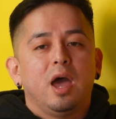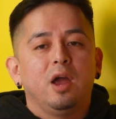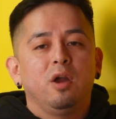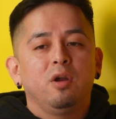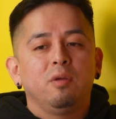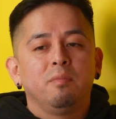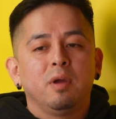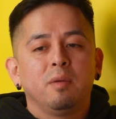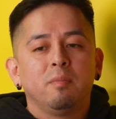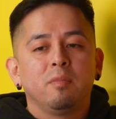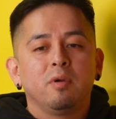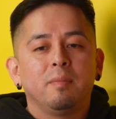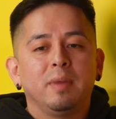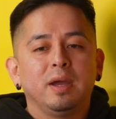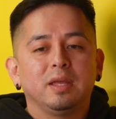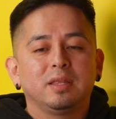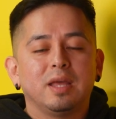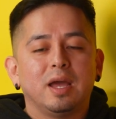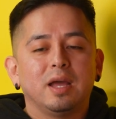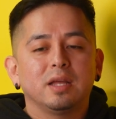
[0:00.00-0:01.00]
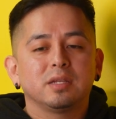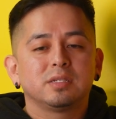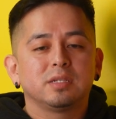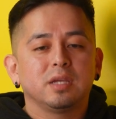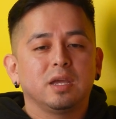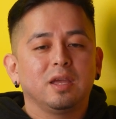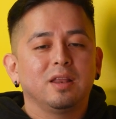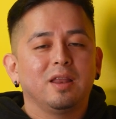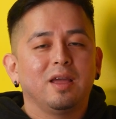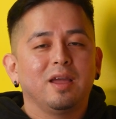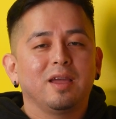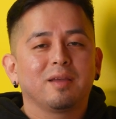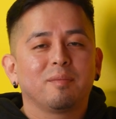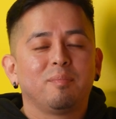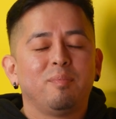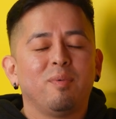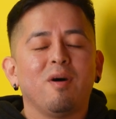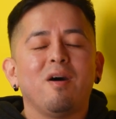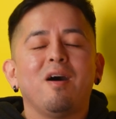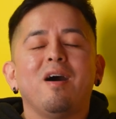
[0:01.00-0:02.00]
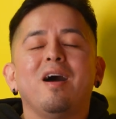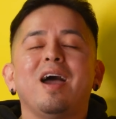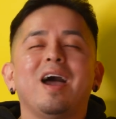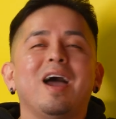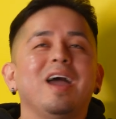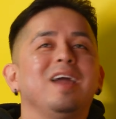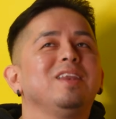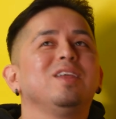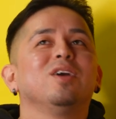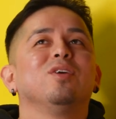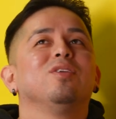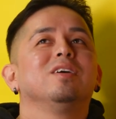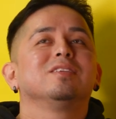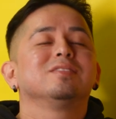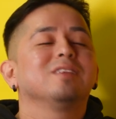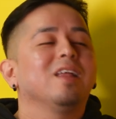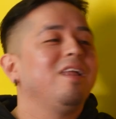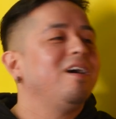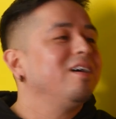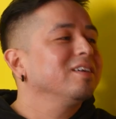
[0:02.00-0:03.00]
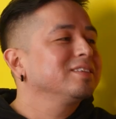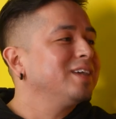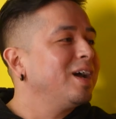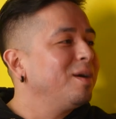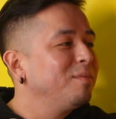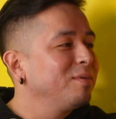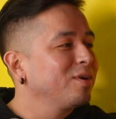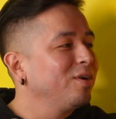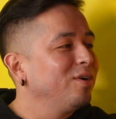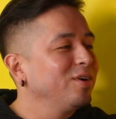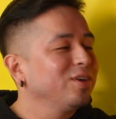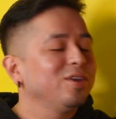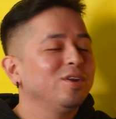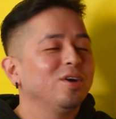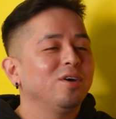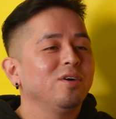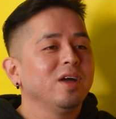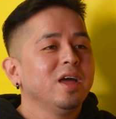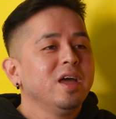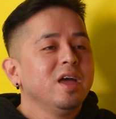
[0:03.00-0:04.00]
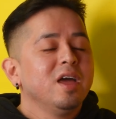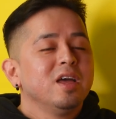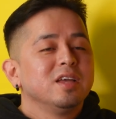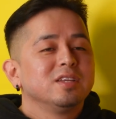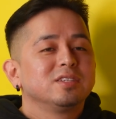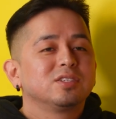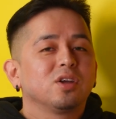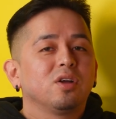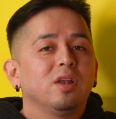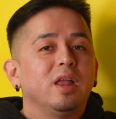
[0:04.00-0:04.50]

I remember my dad saying, like, boy, I knew this a long time ago, you know? So,